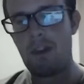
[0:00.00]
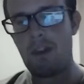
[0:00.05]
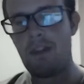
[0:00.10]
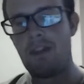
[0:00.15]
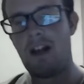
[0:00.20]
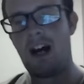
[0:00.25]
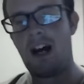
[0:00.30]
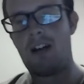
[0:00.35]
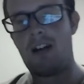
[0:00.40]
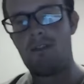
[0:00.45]

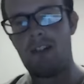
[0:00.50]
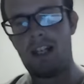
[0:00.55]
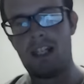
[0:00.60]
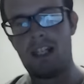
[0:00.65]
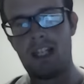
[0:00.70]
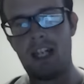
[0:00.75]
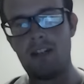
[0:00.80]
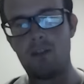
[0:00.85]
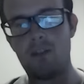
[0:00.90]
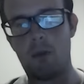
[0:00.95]
with that, I
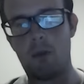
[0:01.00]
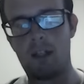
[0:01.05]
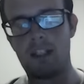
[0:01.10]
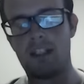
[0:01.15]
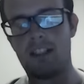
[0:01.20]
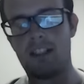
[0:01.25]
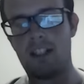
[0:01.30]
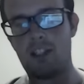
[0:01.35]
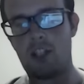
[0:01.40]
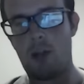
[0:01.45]
mean, even when
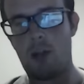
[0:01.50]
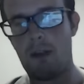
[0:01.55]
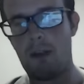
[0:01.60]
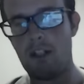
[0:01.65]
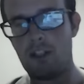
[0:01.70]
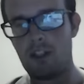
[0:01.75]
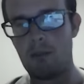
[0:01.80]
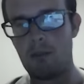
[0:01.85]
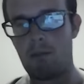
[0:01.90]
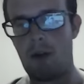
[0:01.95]
you did go
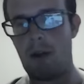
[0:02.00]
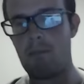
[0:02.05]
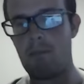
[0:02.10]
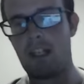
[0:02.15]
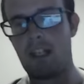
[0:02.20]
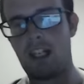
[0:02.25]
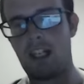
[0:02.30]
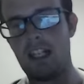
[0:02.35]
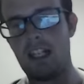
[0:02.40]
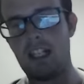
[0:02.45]
into the
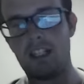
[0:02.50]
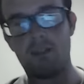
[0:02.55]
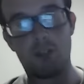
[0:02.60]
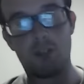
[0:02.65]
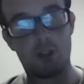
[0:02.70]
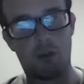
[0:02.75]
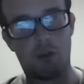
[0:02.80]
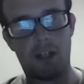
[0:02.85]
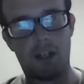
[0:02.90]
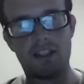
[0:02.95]
Premier League in the
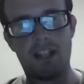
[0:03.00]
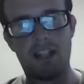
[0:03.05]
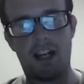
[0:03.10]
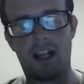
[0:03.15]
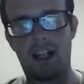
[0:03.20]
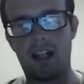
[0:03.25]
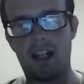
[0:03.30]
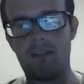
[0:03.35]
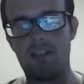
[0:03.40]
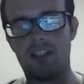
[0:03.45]
2010-11
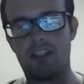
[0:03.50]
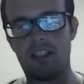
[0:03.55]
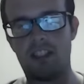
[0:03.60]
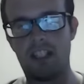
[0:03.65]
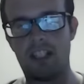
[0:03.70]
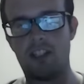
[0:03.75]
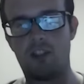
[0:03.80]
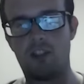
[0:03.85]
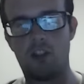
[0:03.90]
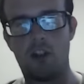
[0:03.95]

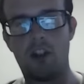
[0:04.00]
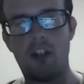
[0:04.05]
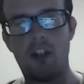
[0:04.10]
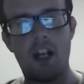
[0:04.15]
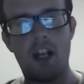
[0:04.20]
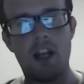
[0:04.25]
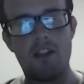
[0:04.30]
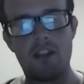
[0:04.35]
season, mm-hmm.